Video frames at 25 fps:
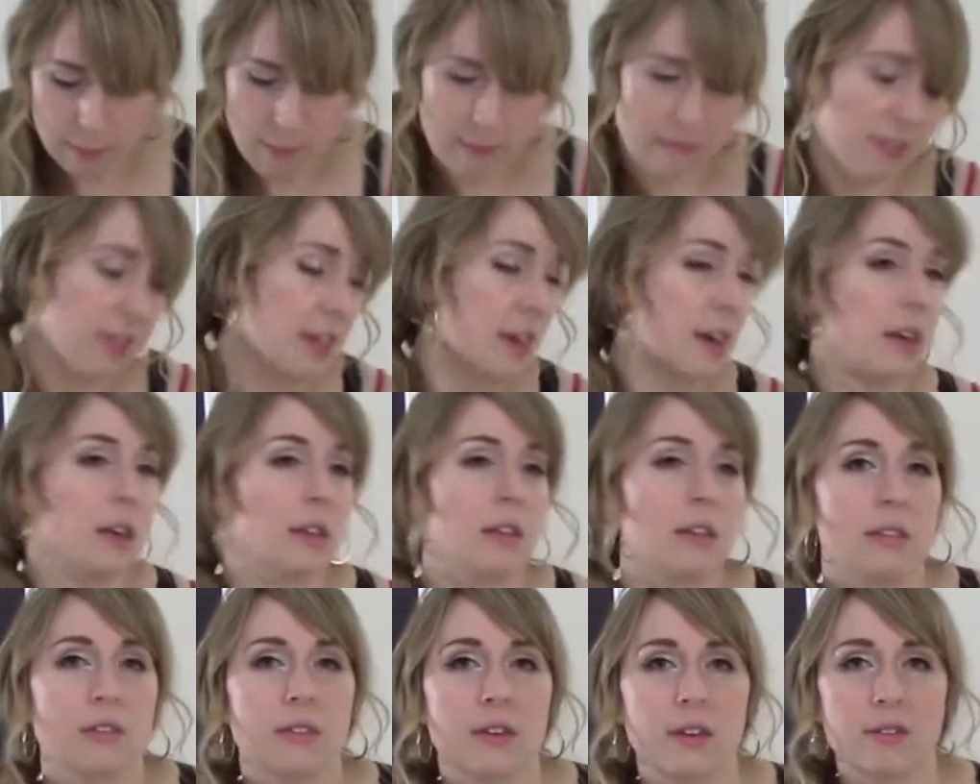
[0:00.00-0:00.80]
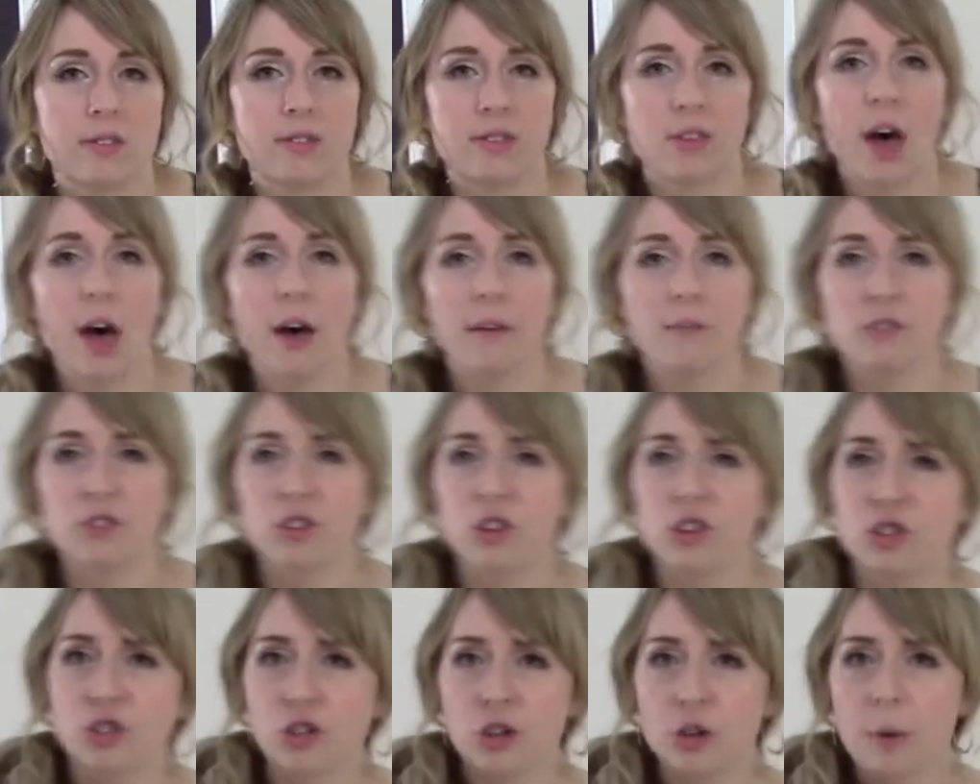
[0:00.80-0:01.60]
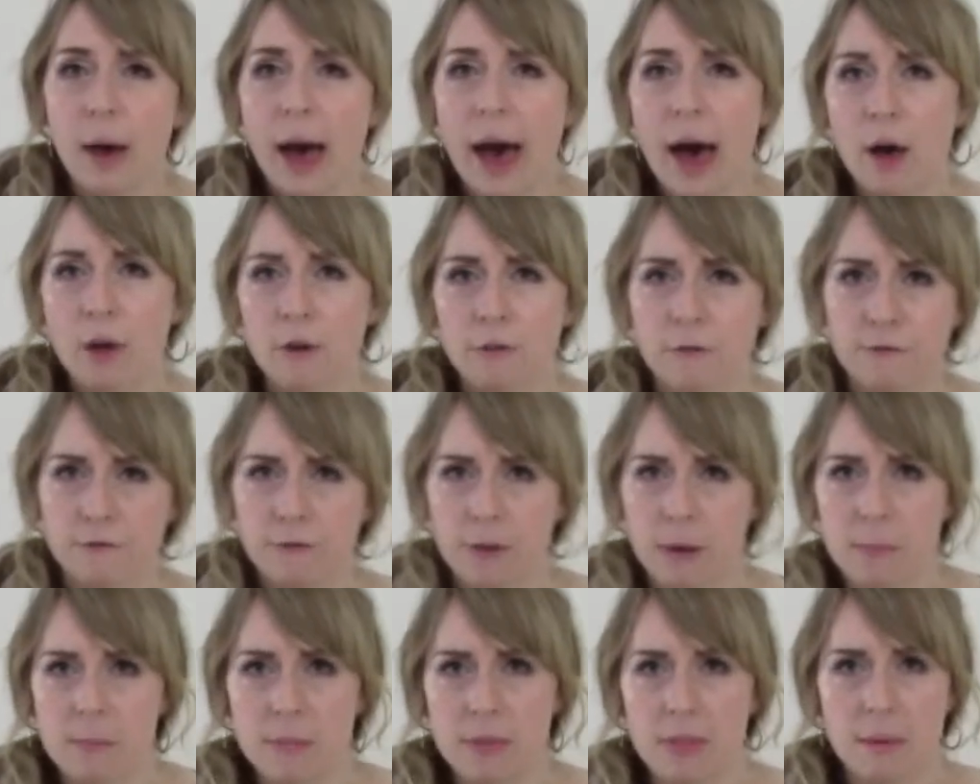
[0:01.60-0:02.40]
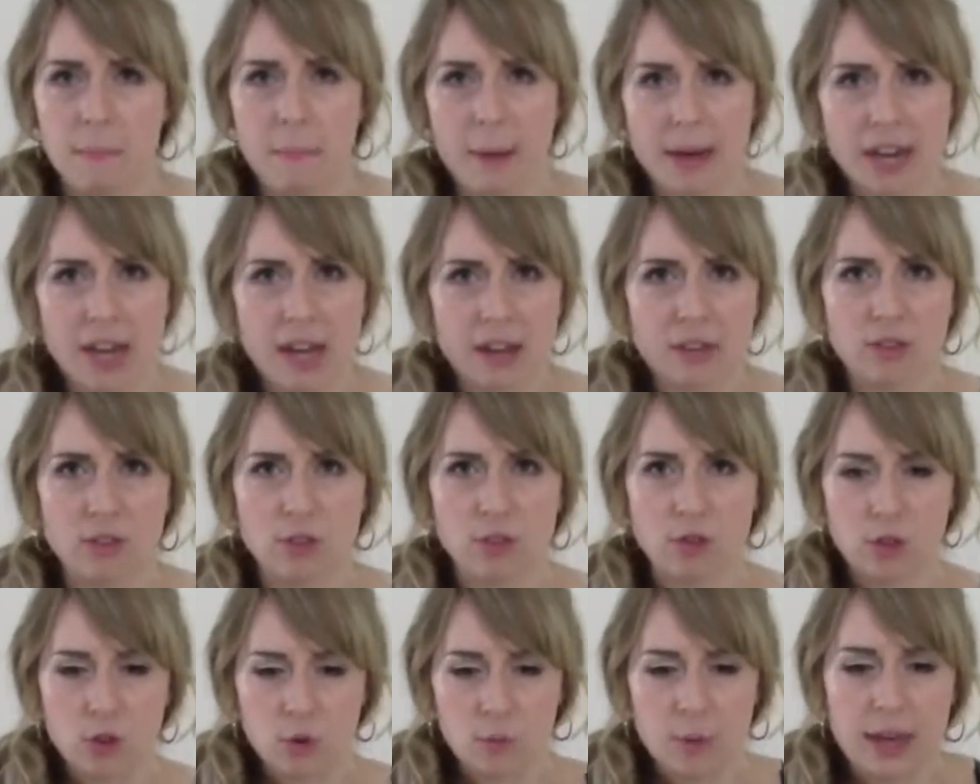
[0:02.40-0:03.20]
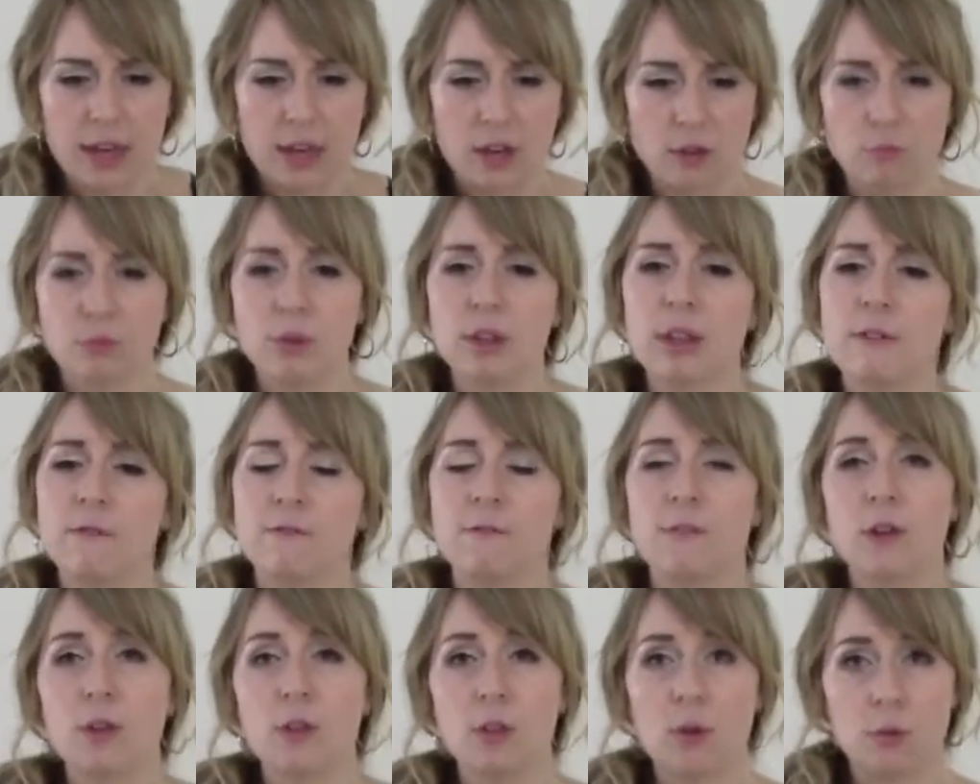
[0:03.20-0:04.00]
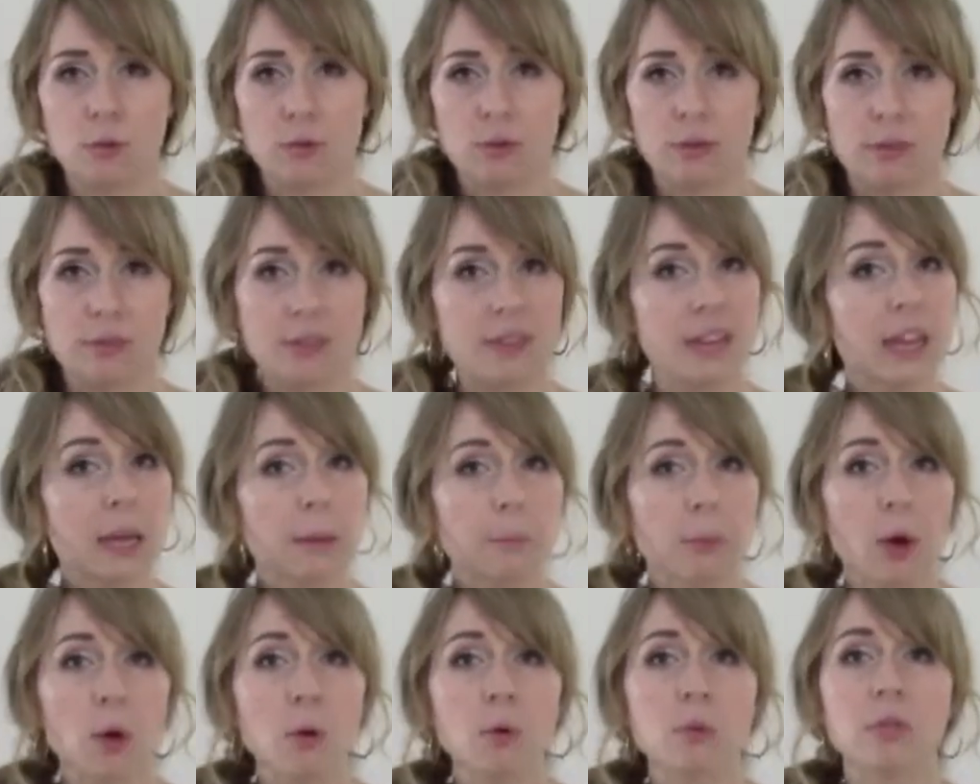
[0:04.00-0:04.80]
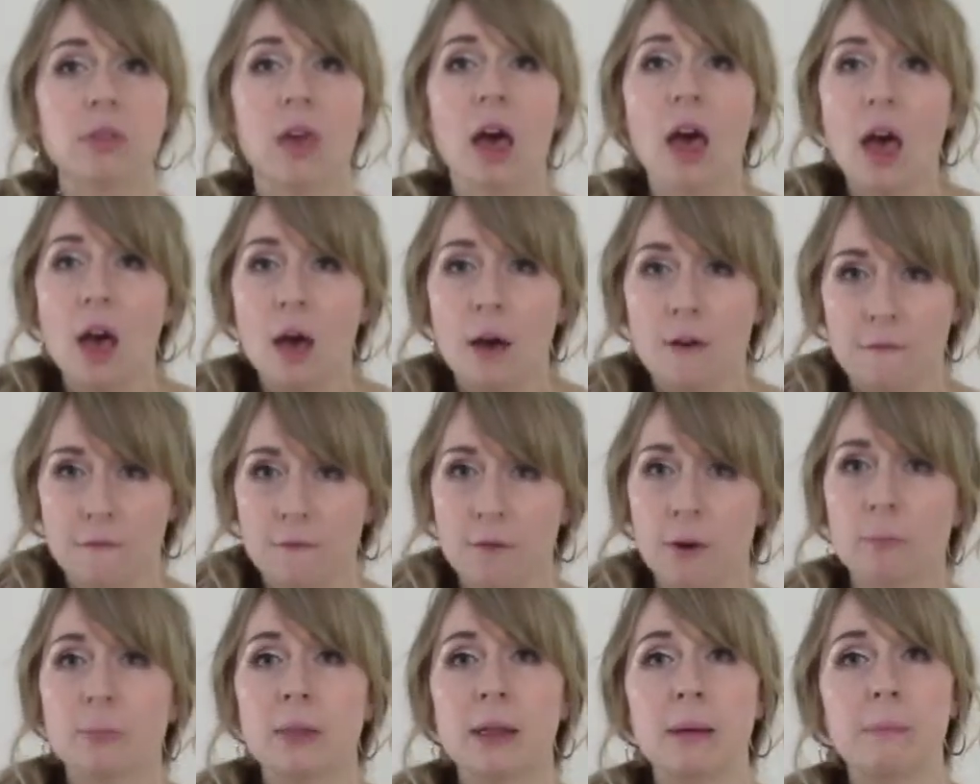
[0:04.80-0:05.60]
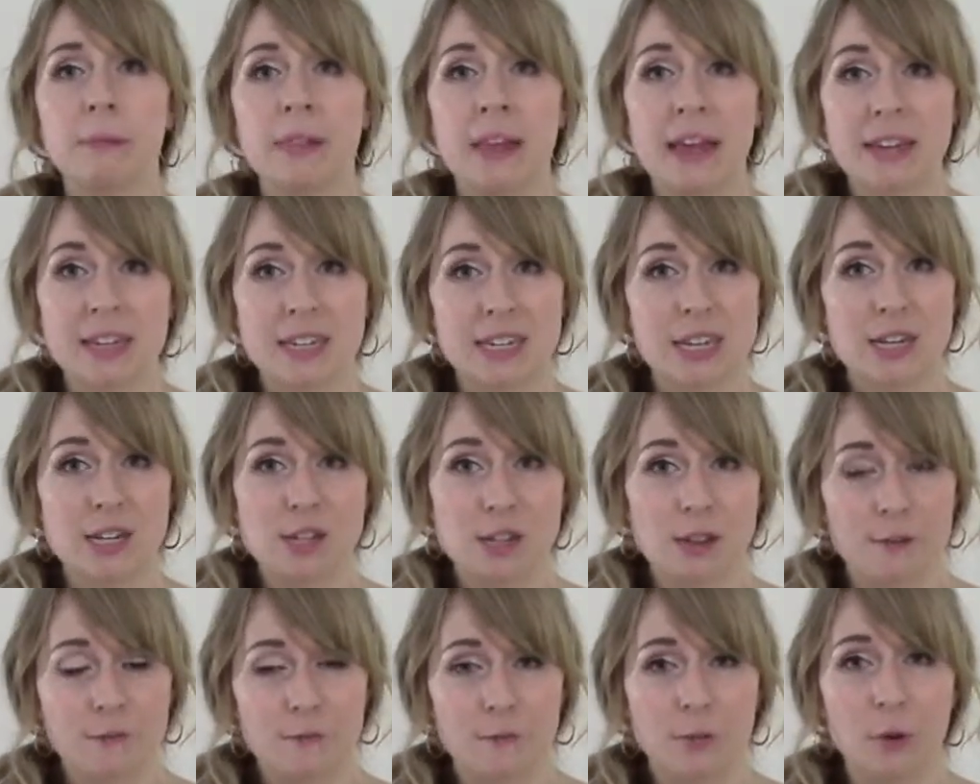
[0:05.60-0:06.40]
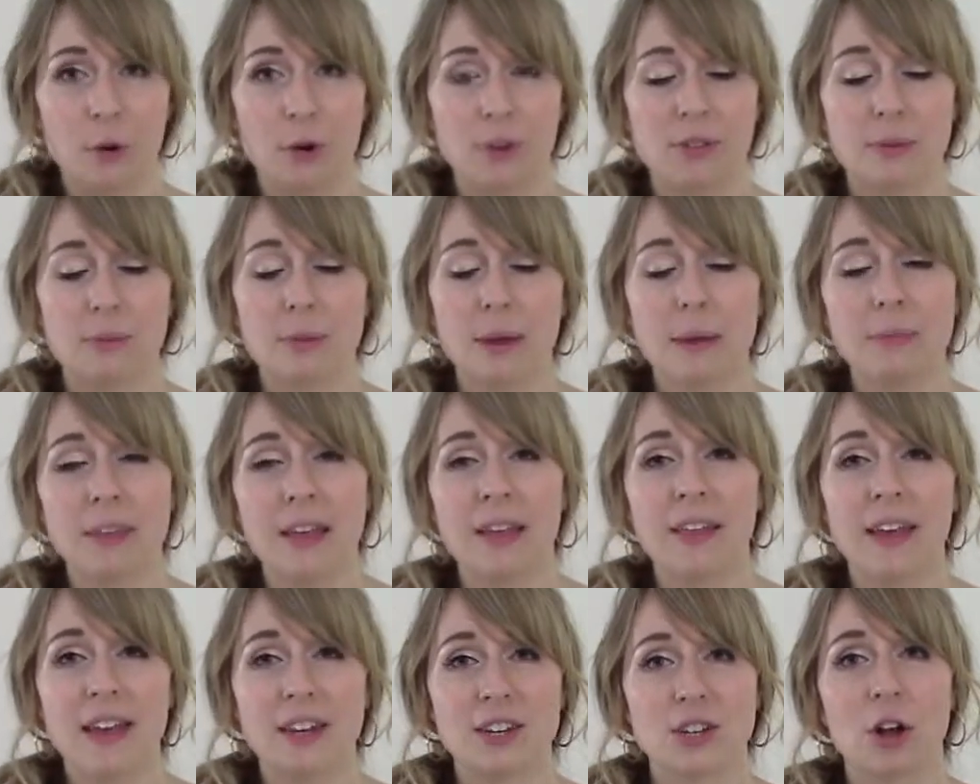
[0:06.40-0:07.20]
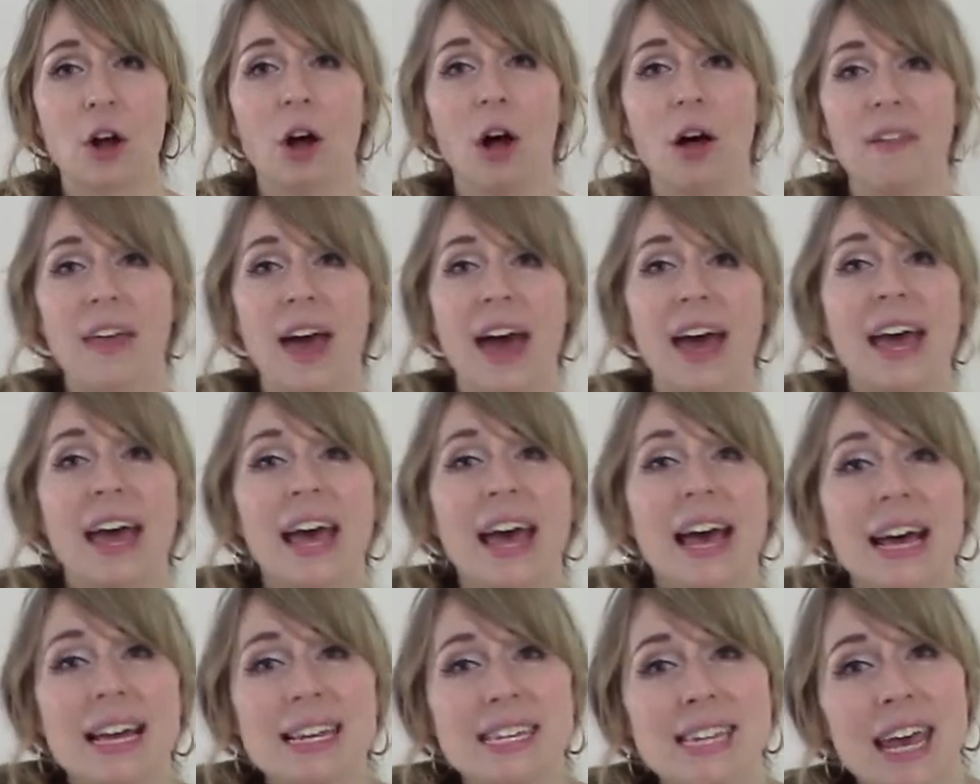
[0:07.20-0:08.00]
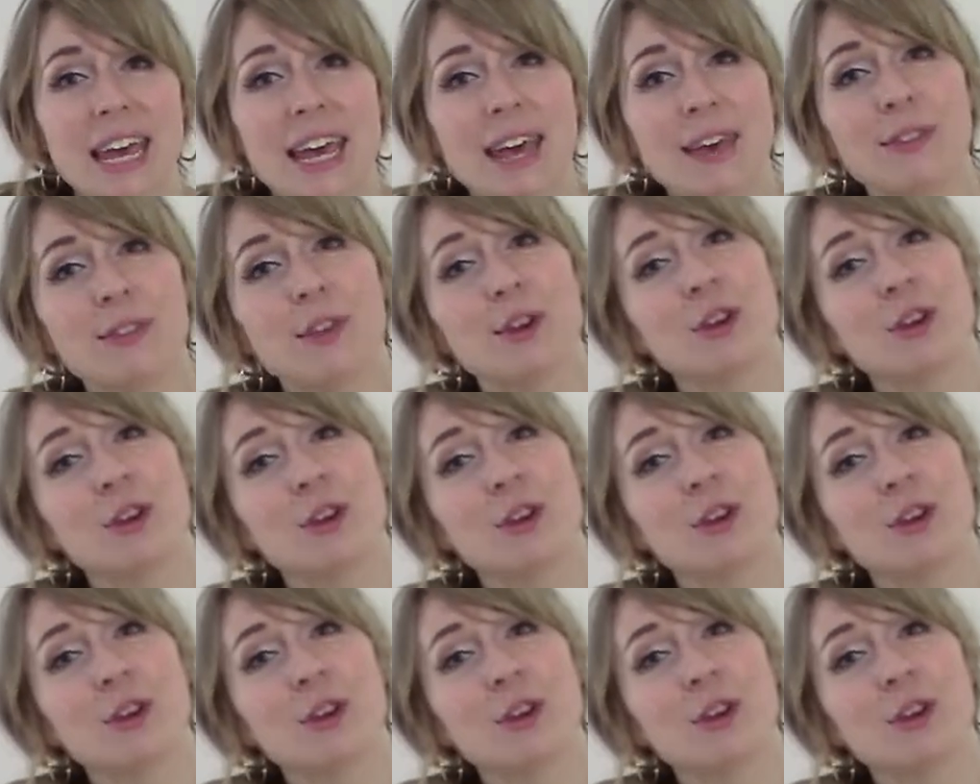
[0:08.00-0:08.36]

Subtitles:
of the soft tissue out from the buttocks, and so we can really feel those sitting bones firmly planted into the floor. Sometimes I like to call that taking the